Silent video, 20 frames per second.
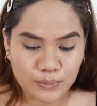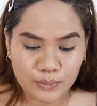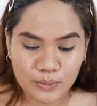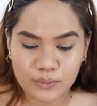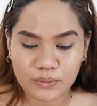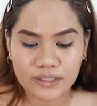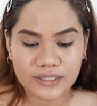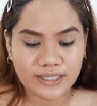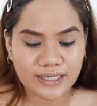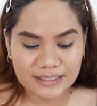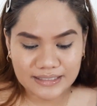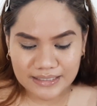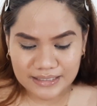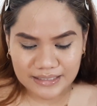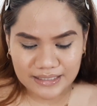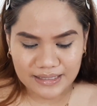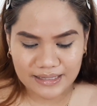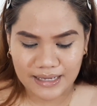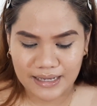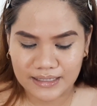we will get
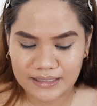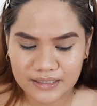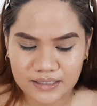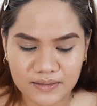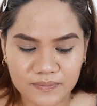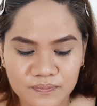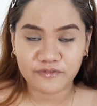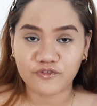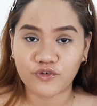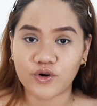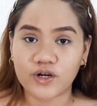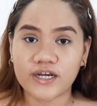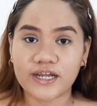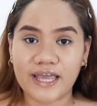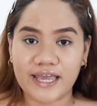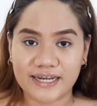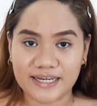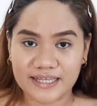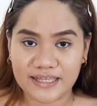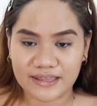into that. Before
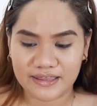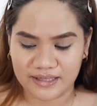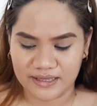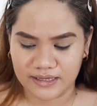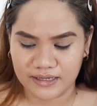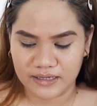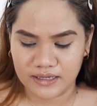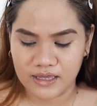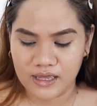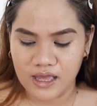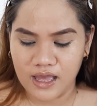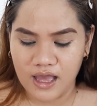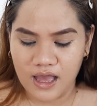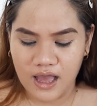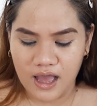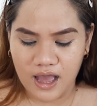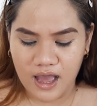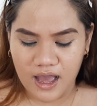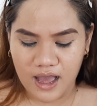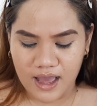anything,
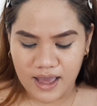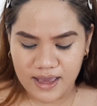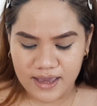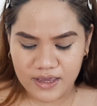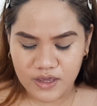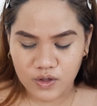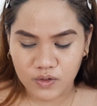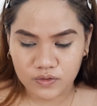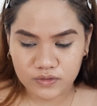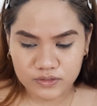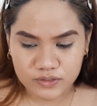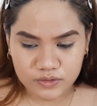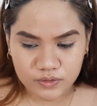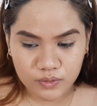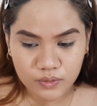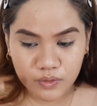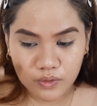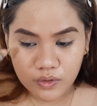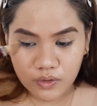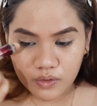I
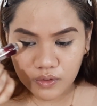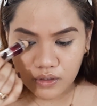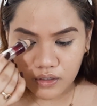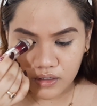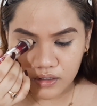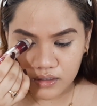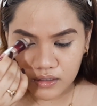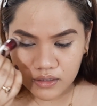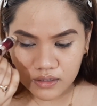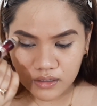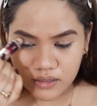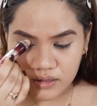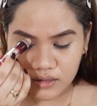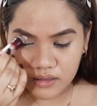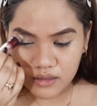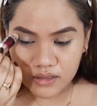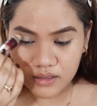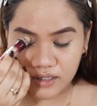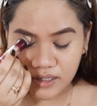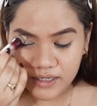also
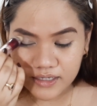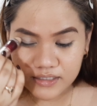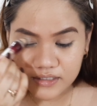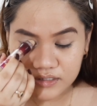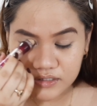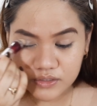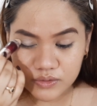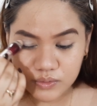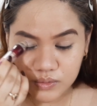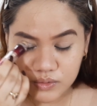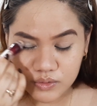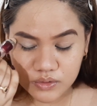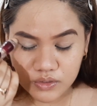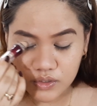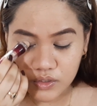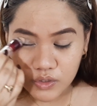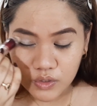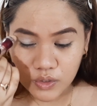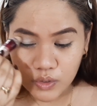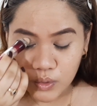like to
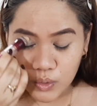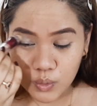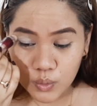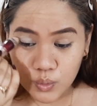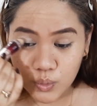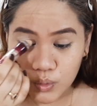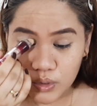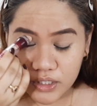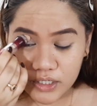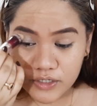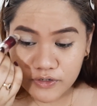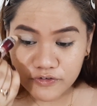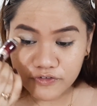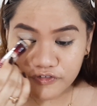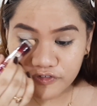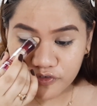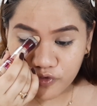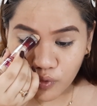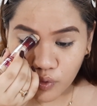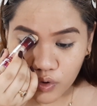
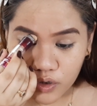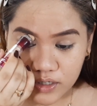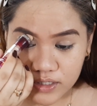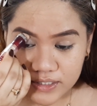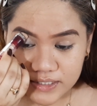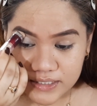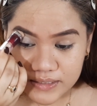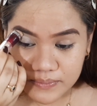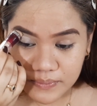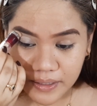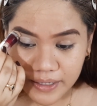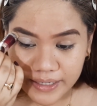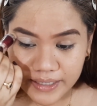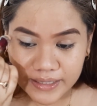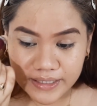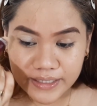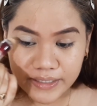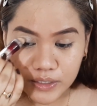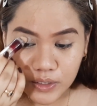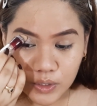reinforce my
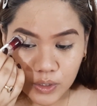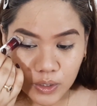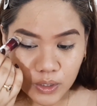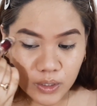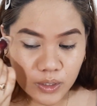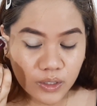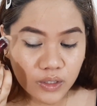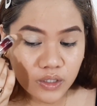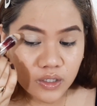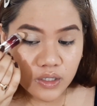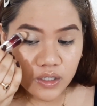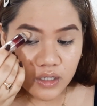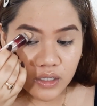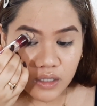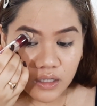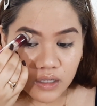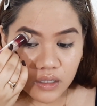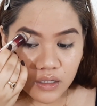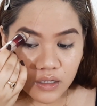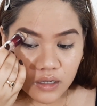little
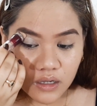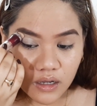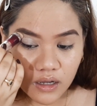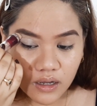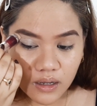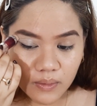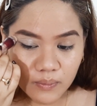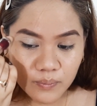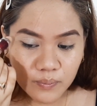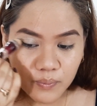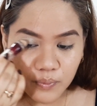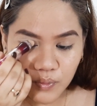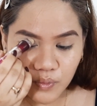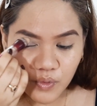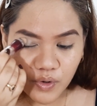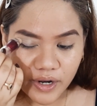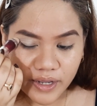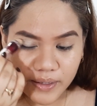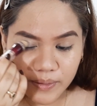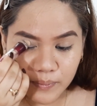
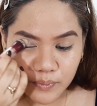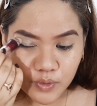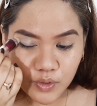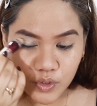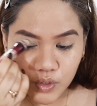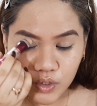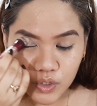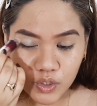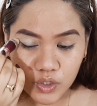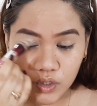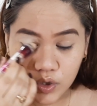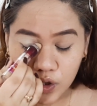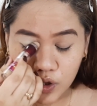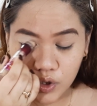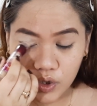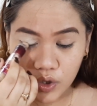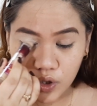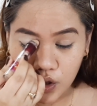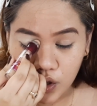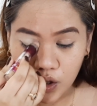primer.
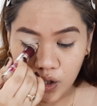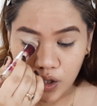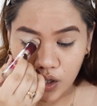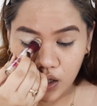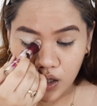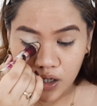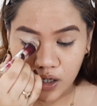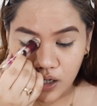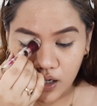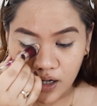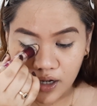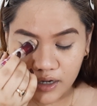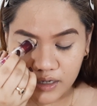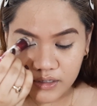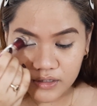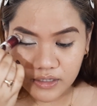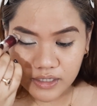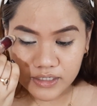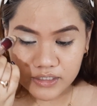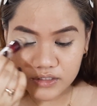I
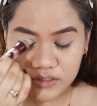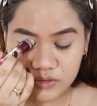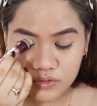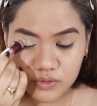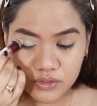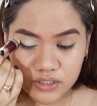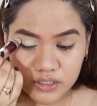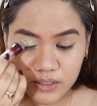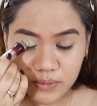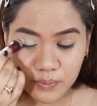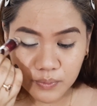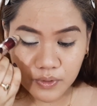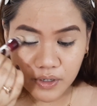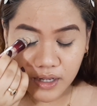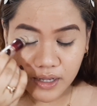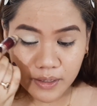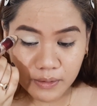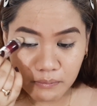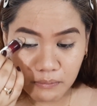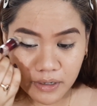like to really
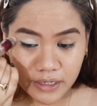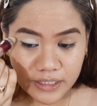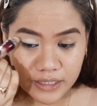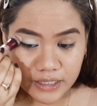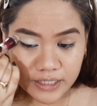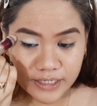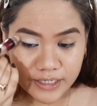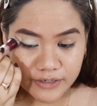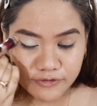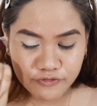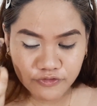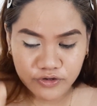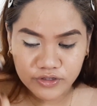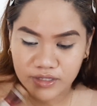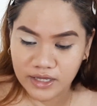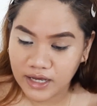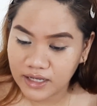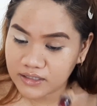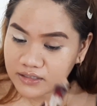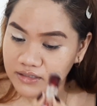prime my lid for
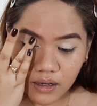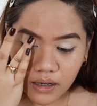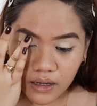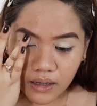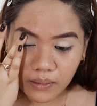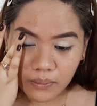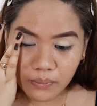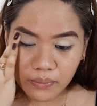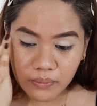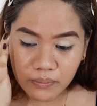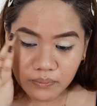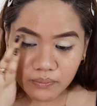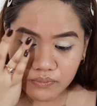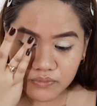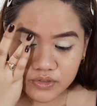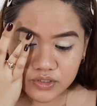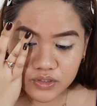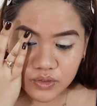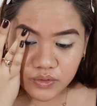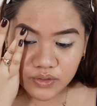that,
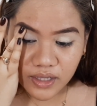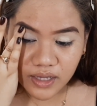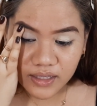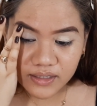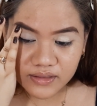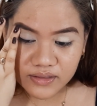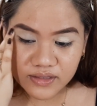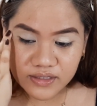so that